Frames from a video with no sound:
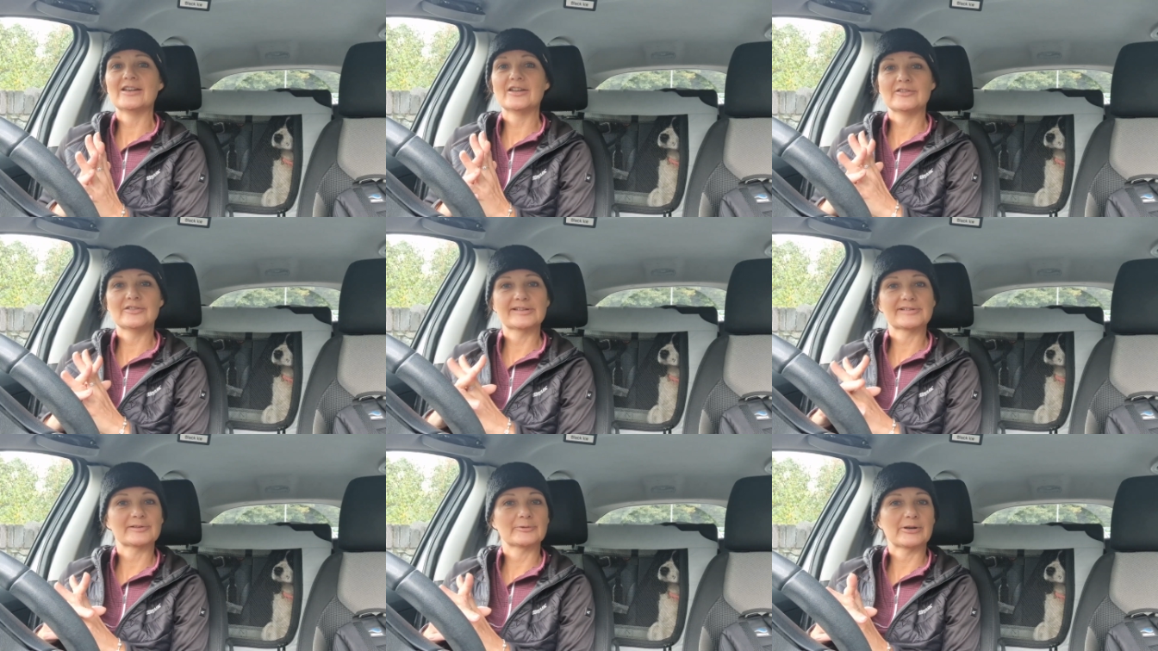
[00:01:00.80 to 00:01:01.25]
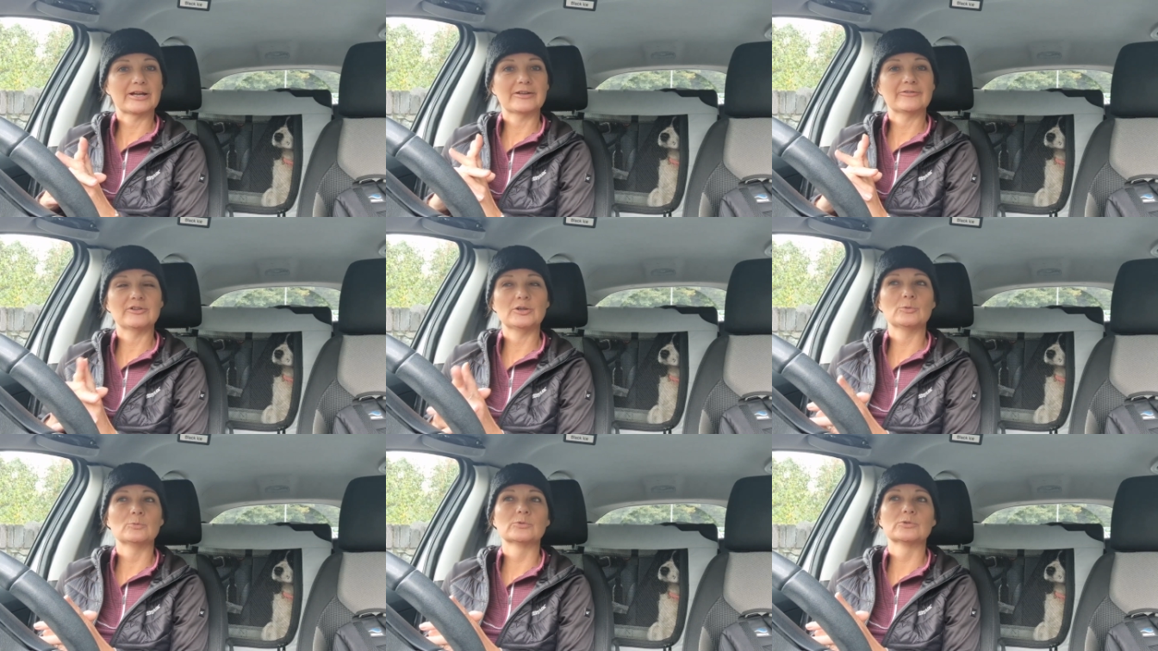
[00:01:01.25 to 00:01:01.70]
I know there's quite a
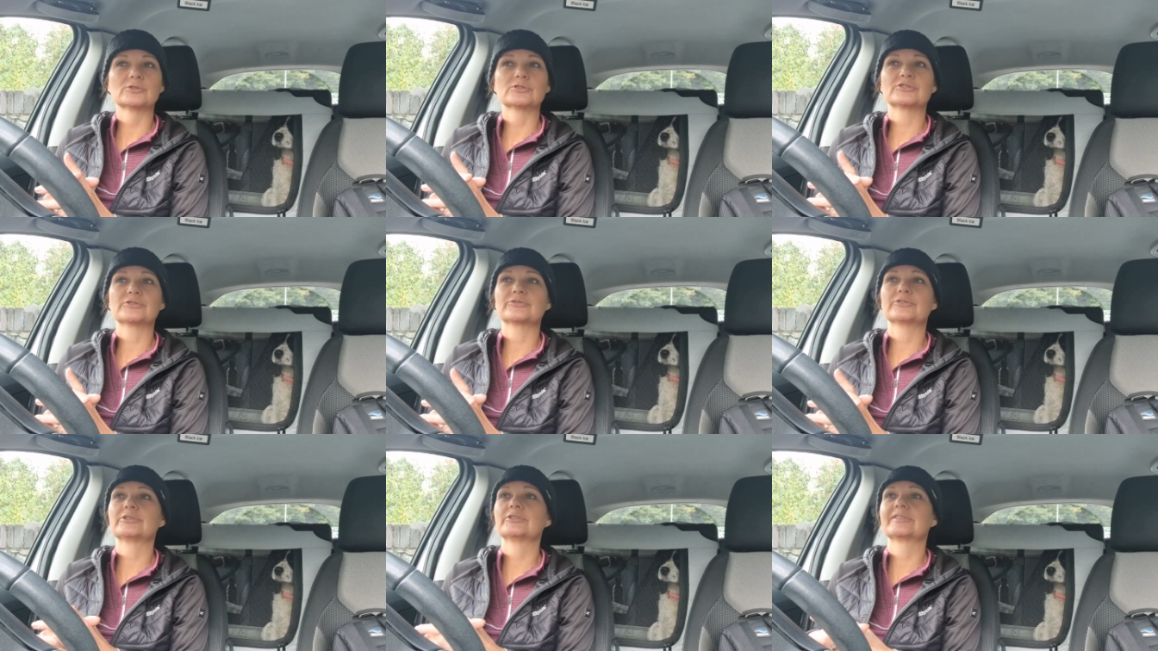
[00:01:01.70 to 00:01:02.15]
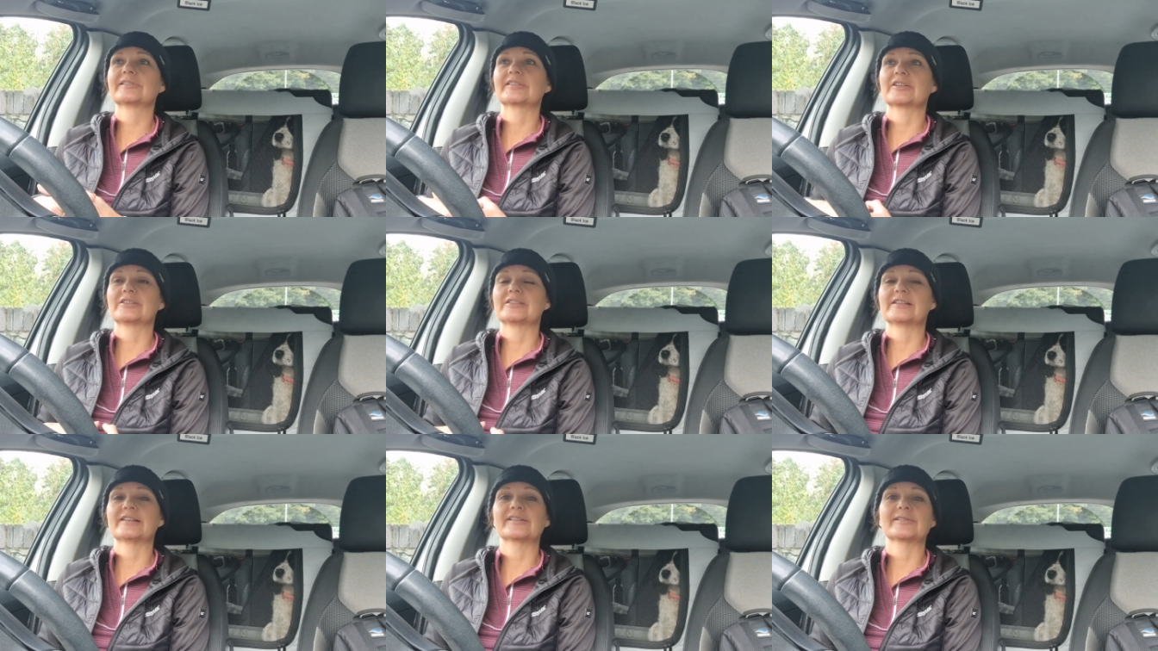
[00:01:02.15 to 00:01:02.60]
few waterfalls
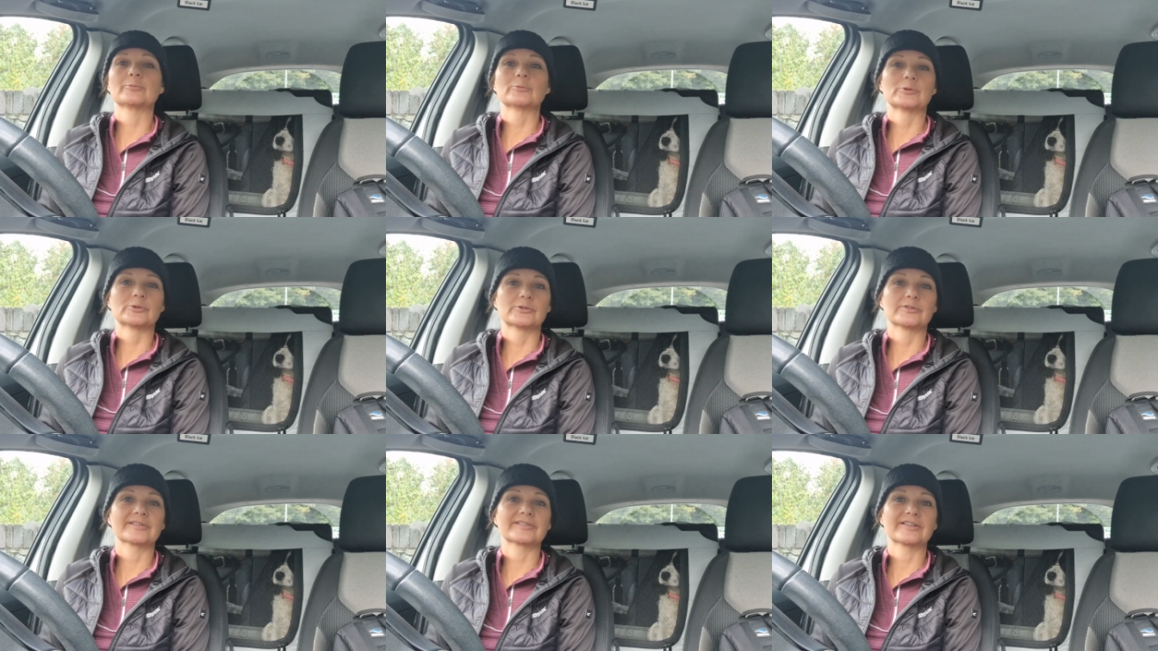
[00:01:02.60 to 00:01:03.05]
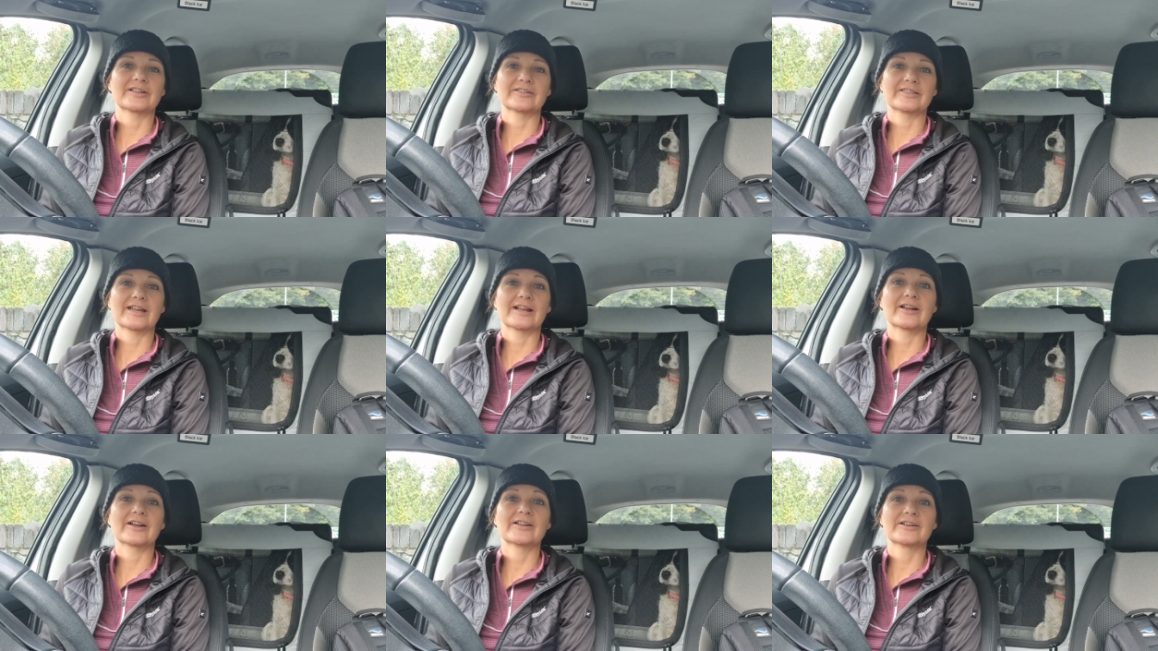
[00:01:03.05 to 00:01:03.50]
on this walk, so
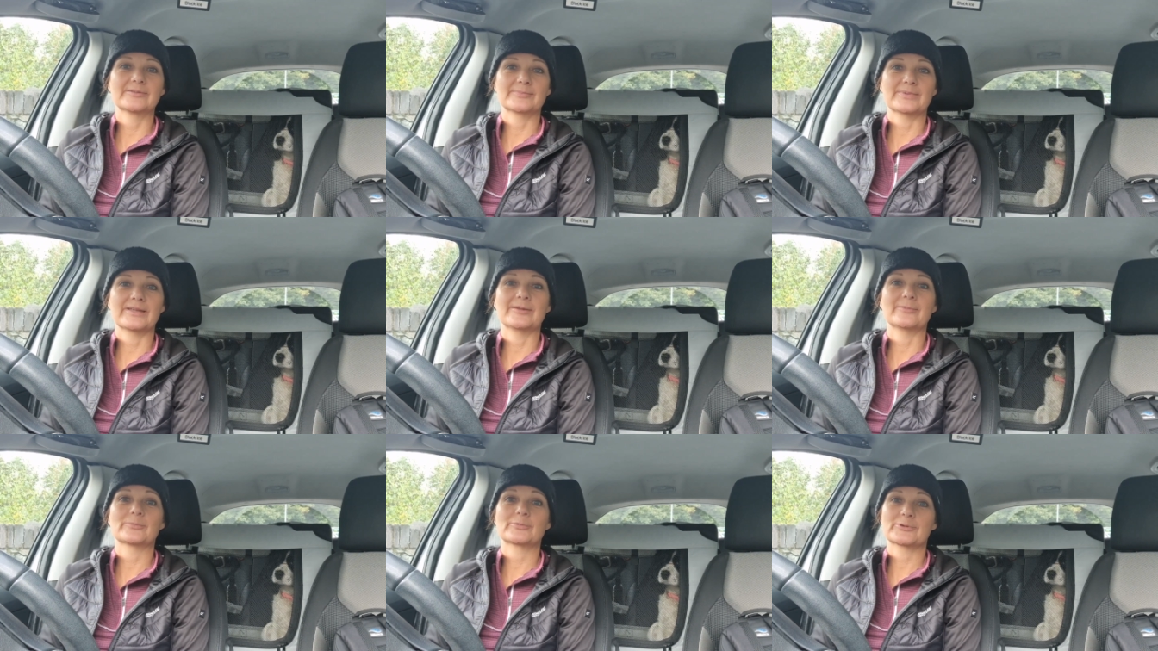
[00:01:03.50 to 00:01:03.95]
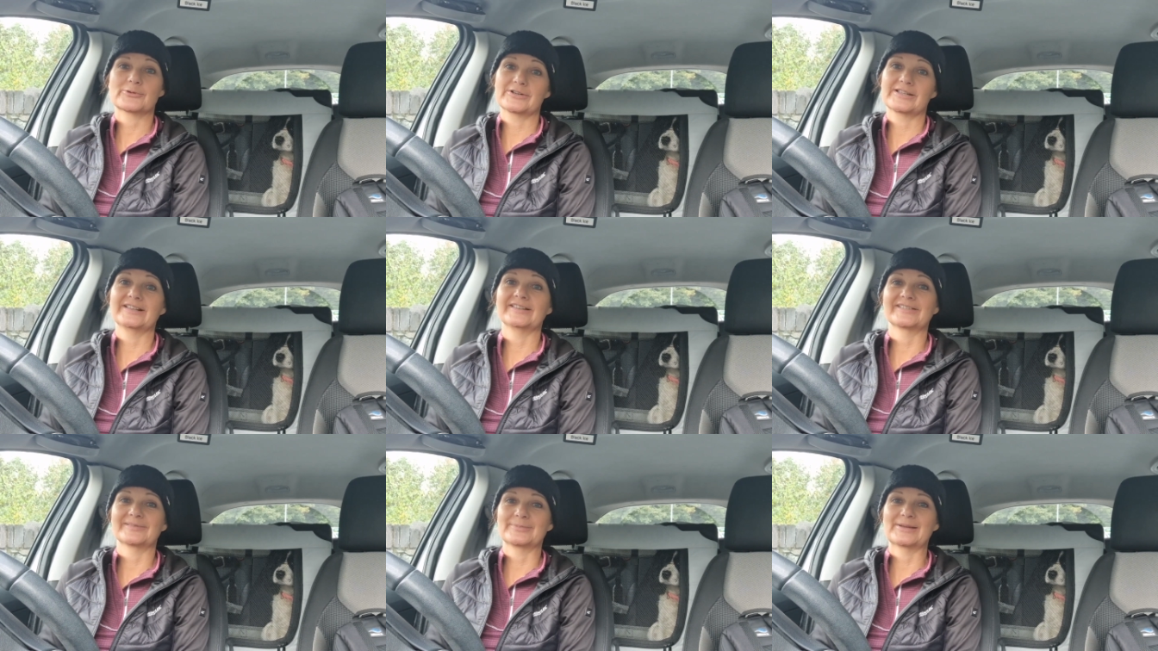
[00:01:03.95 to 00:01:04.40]
they're gonna be
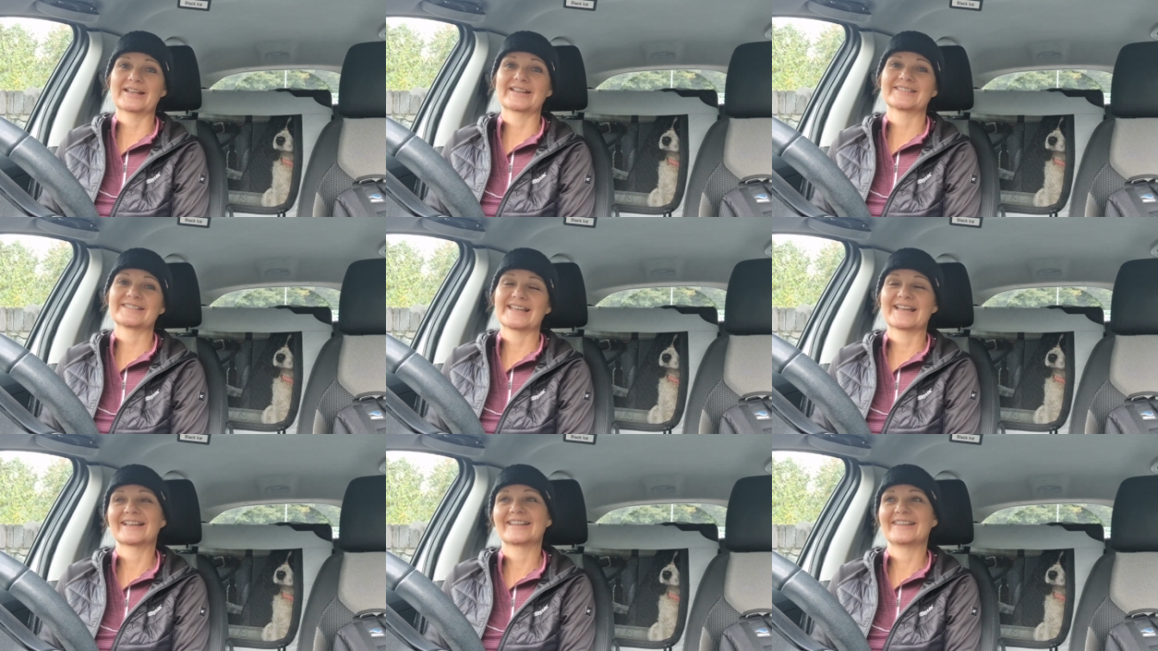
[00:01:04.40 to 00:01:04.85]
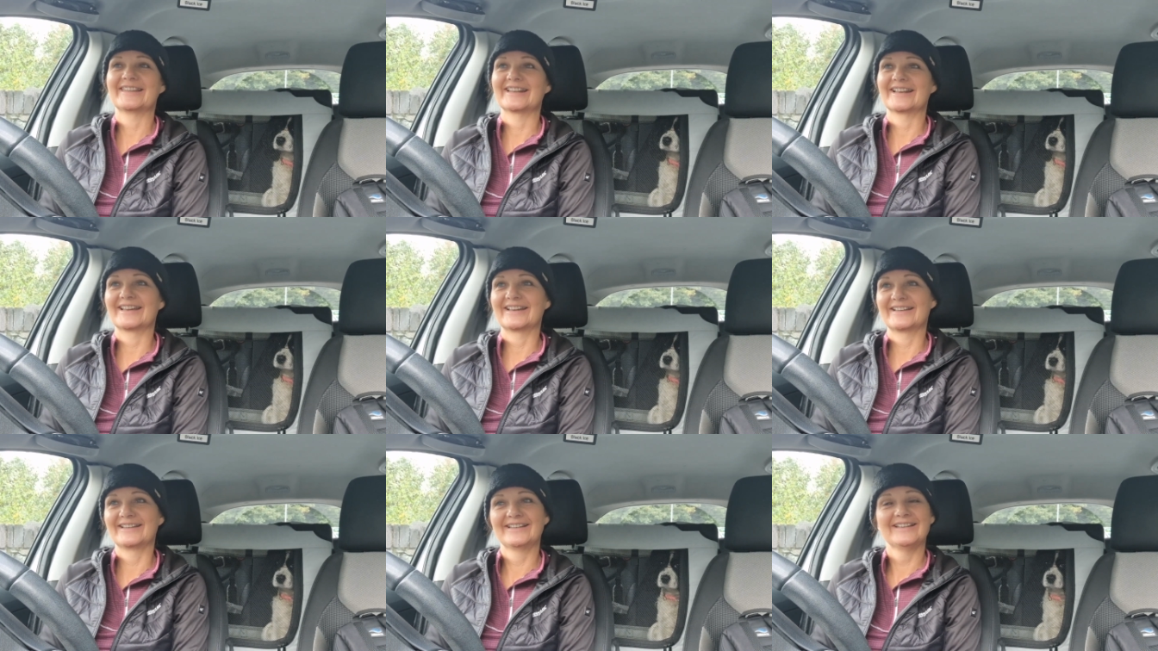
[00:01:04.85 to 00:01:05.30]
pretty
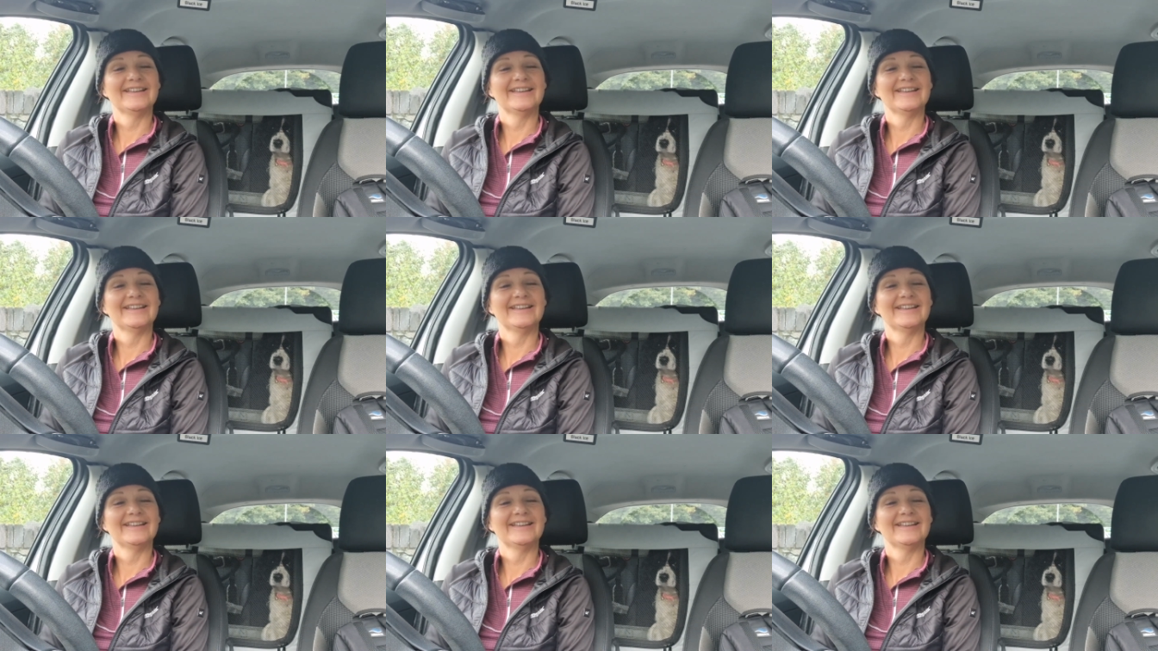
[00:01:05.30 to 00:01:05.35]
spectacular.